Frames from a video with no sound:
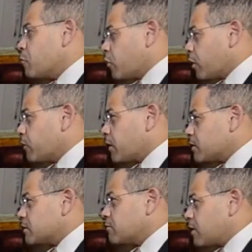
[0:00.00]
morning when that
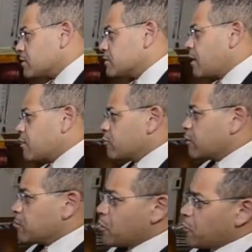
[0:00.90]
sun rises, how do you
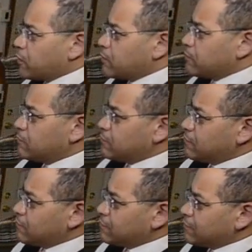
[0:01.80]
keep going
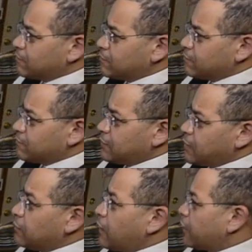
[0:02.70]

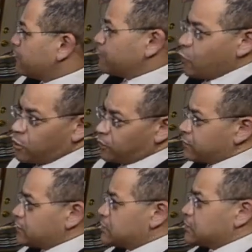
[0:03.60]
in light of all of
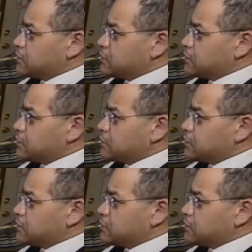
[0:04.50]
this?